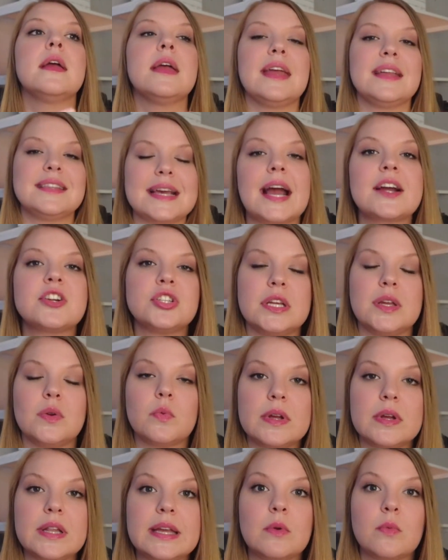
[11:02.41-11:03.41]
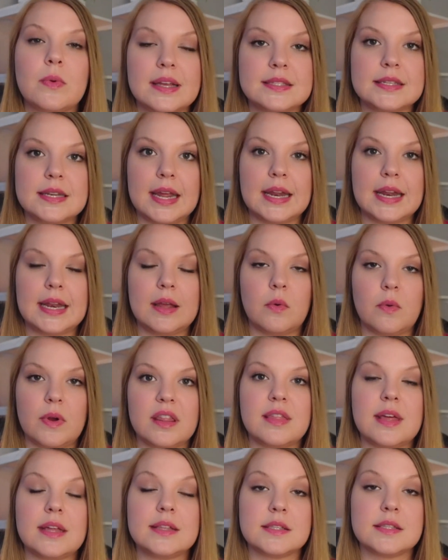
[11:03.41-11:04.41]
it's actually really resonating
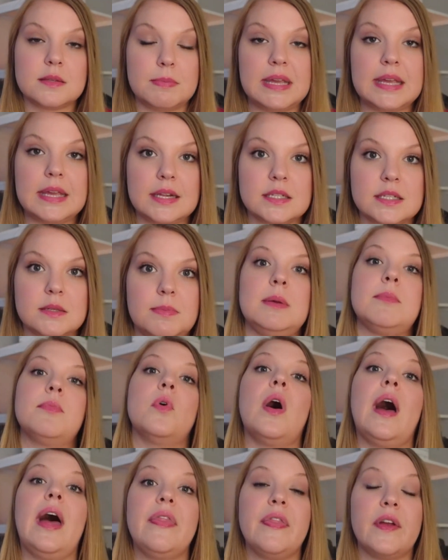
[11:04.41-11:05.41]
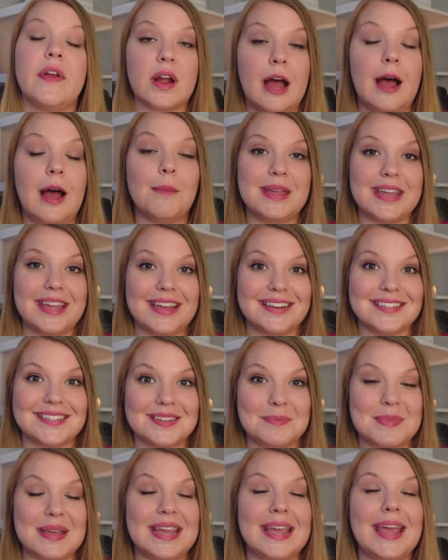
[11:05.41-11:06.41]
with and speaking to people, and they're coming into
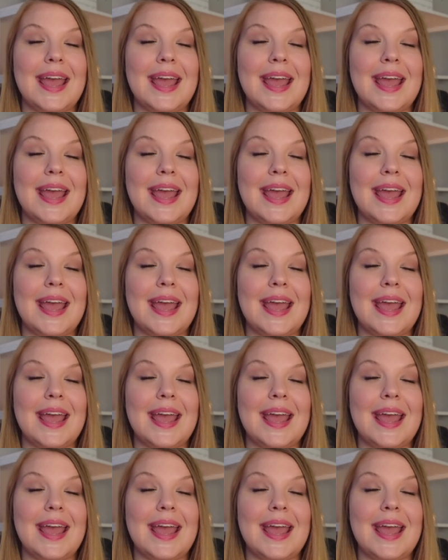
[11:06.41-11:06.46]
me.